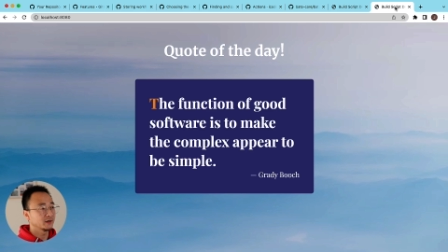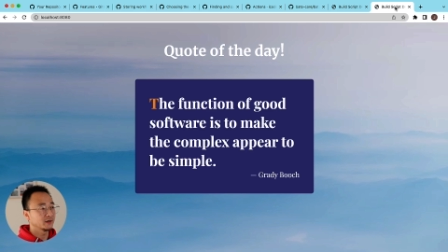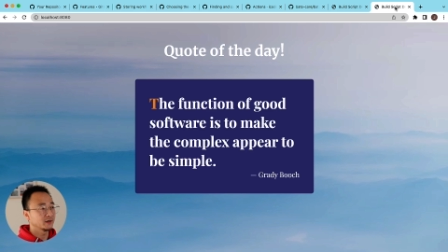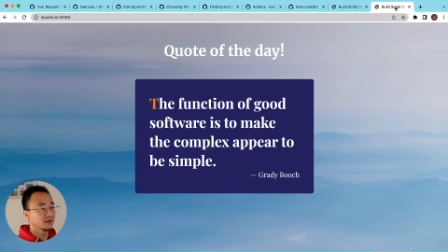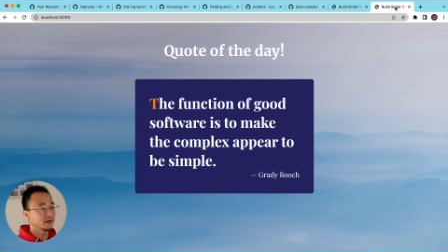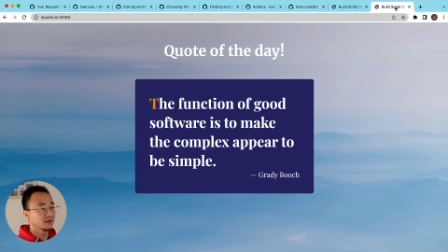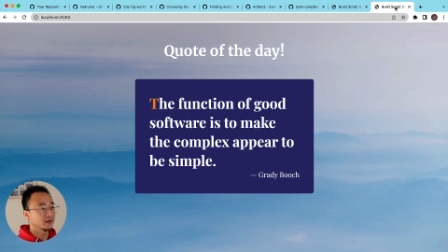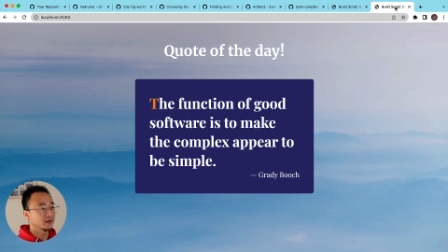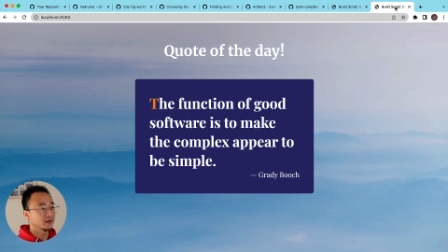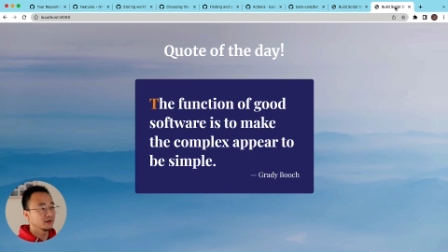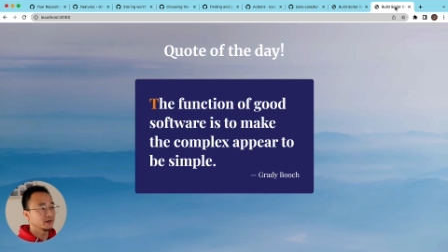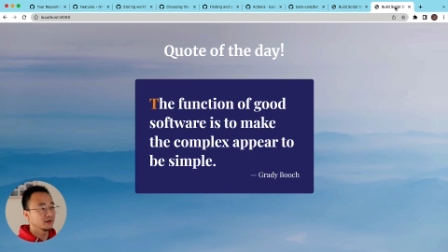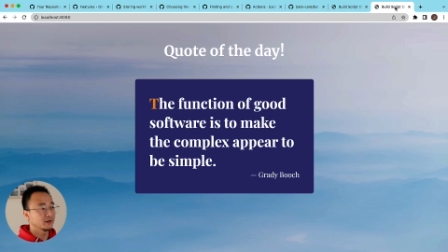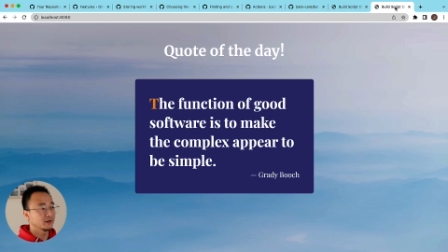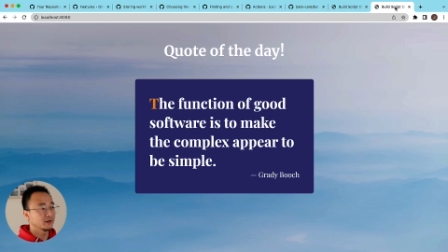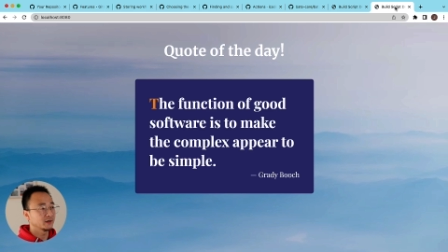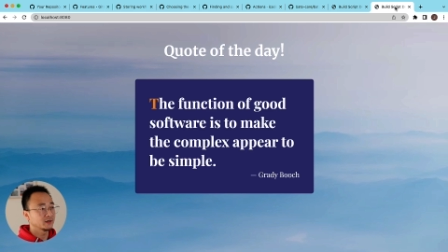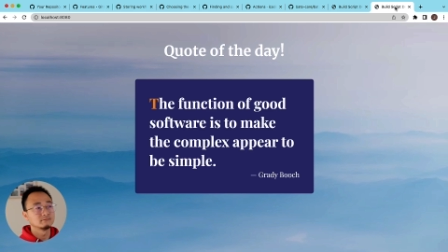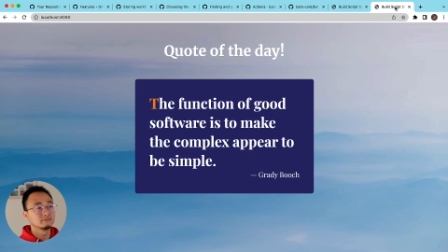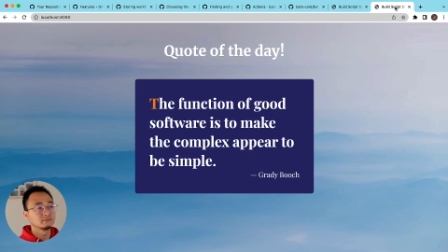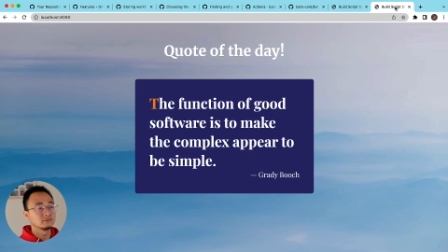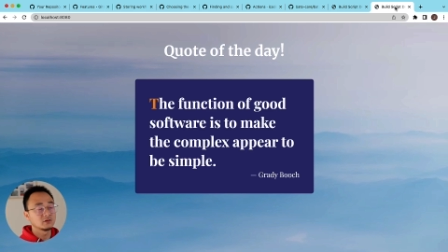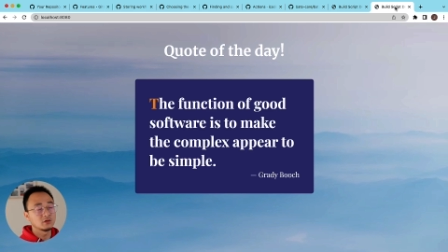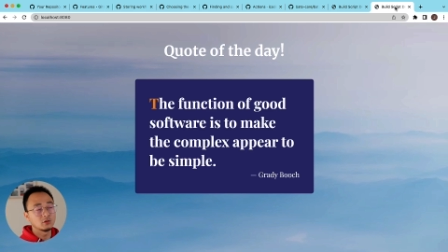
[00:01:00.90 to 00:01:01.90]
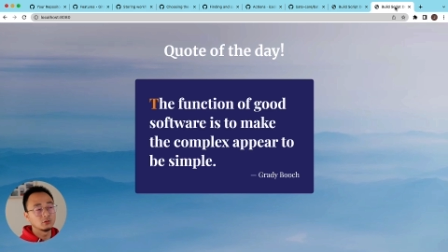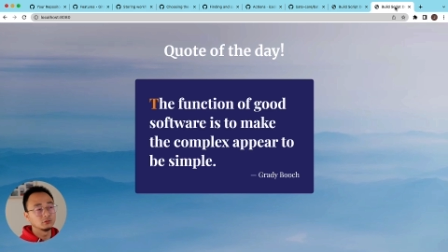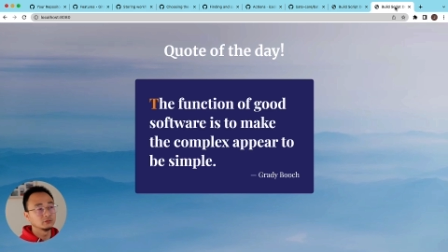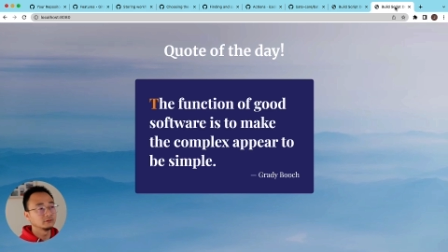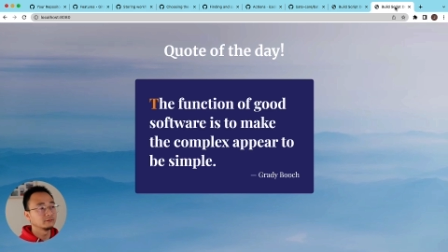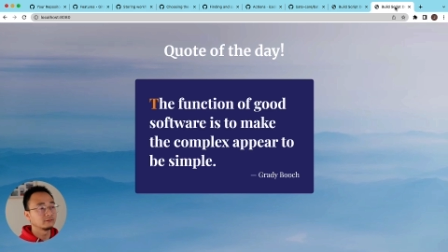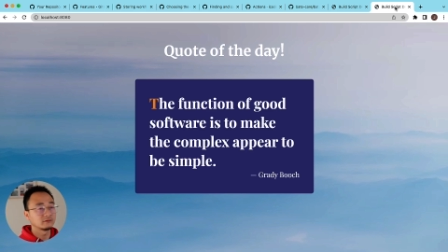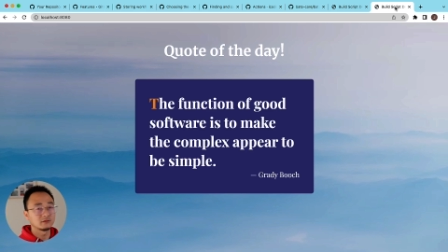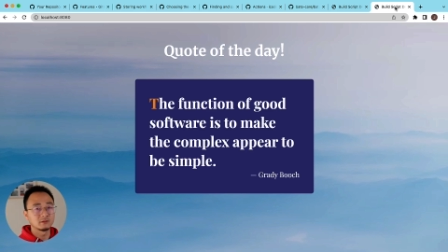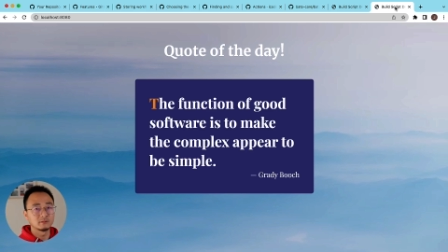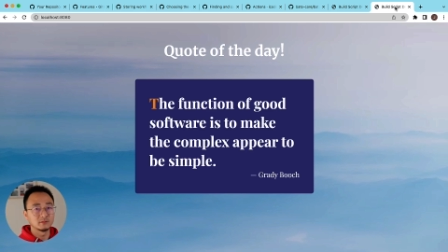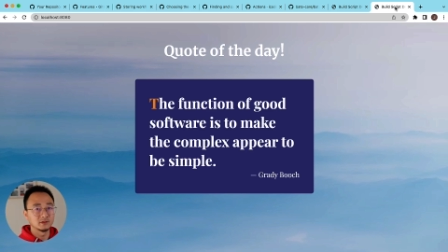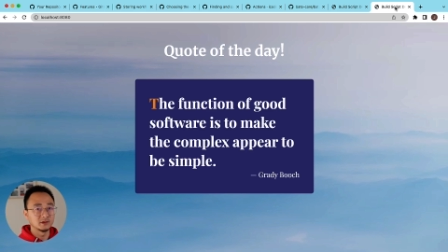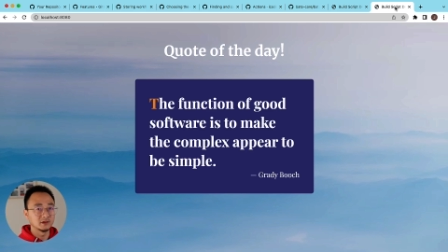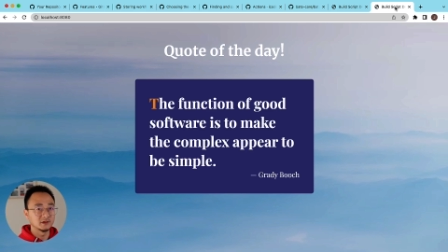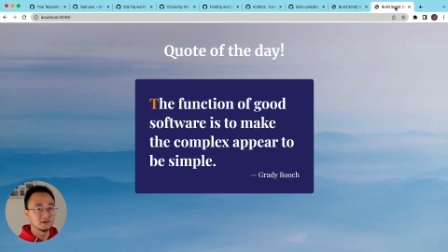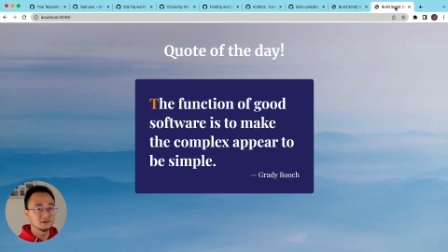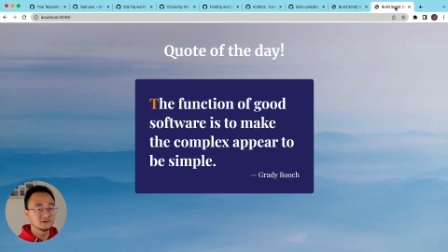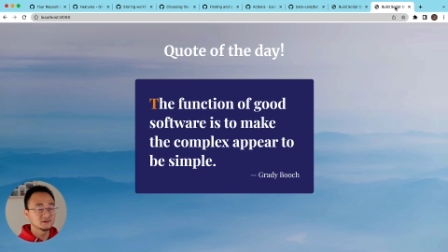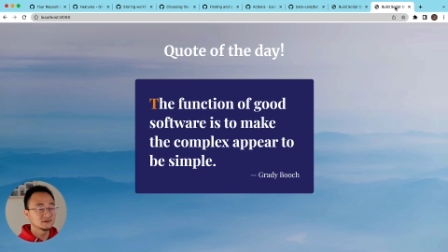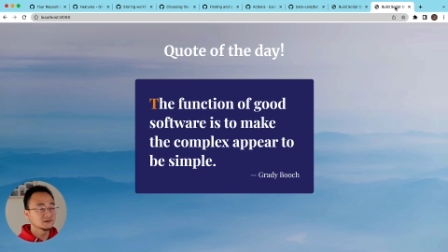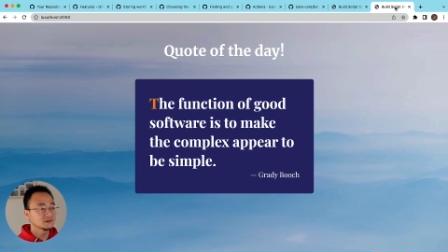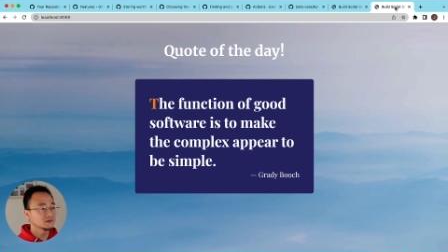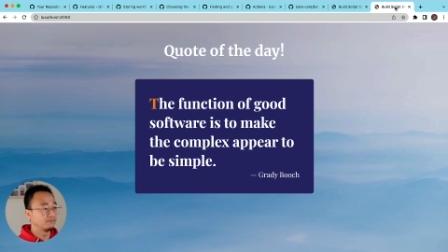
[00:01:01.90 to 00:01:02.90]
a code from a
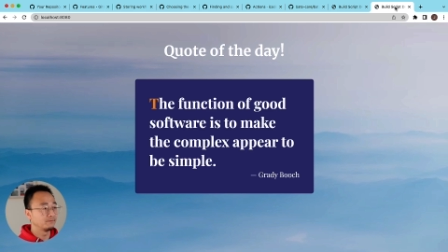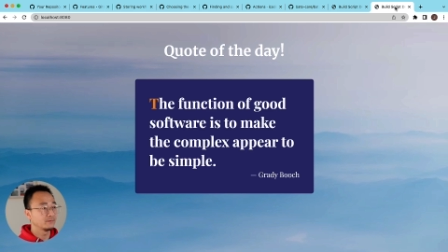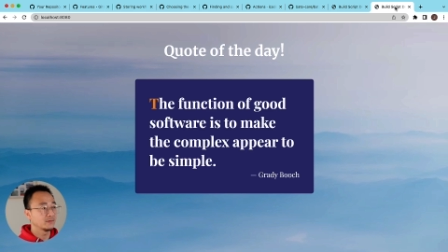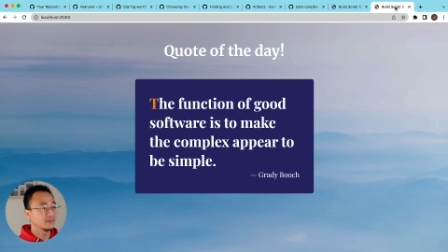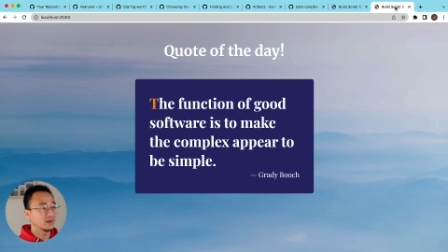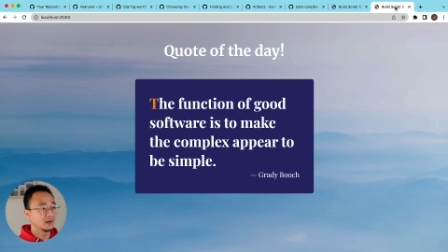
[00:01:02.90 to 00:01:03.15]
list